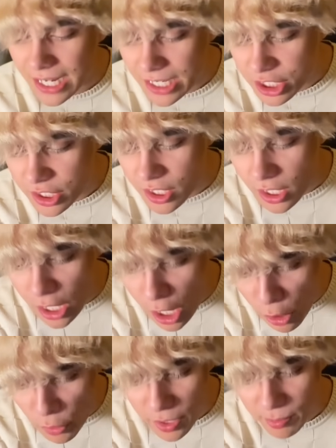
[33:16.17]
just
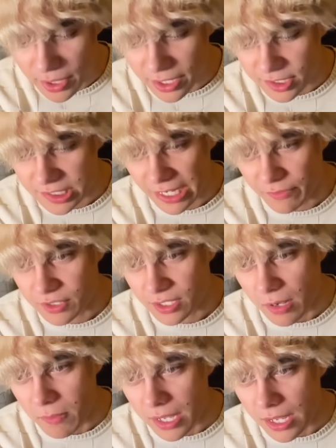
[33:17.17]
know that Playlist Live was going
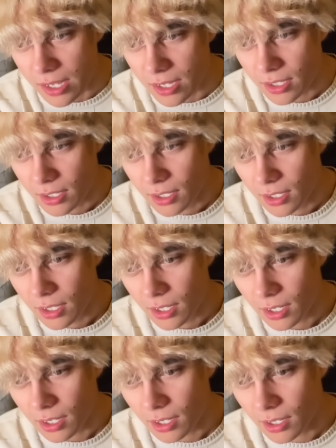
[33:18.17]
to be
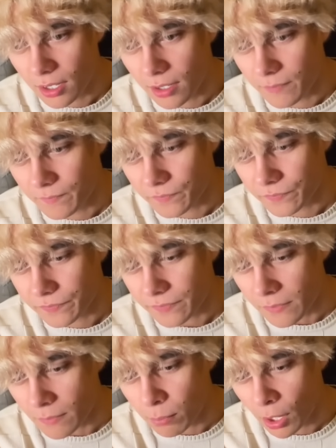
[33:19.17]

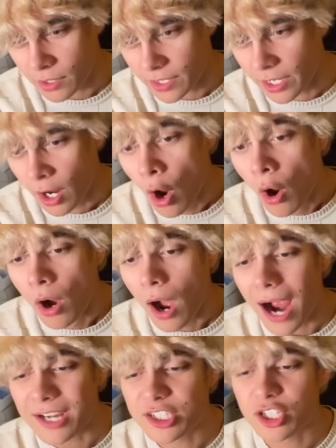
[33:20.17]
part of that?
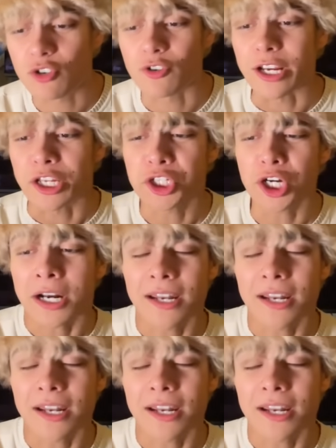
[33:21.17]
I screenshotted